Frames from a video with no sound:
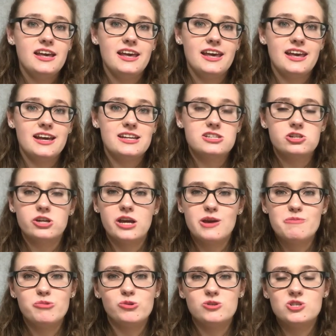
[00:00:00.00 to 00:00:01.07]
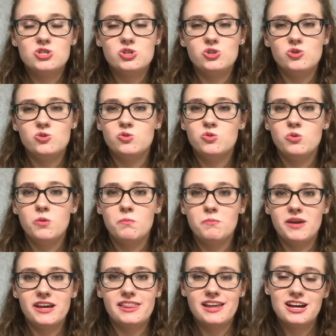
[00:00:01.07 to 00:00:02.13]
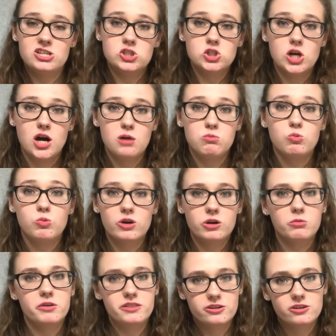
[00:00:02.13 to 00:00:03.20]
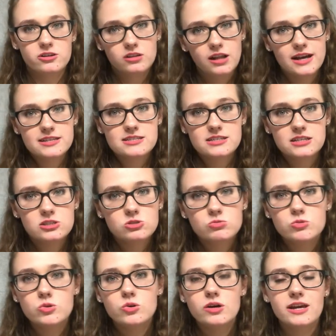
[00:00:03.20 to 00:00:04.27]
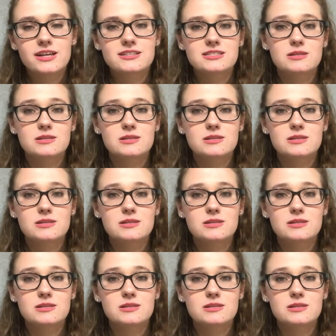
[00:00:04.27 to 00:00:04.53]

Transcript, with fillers: and you're able to make that job work with your class schedule and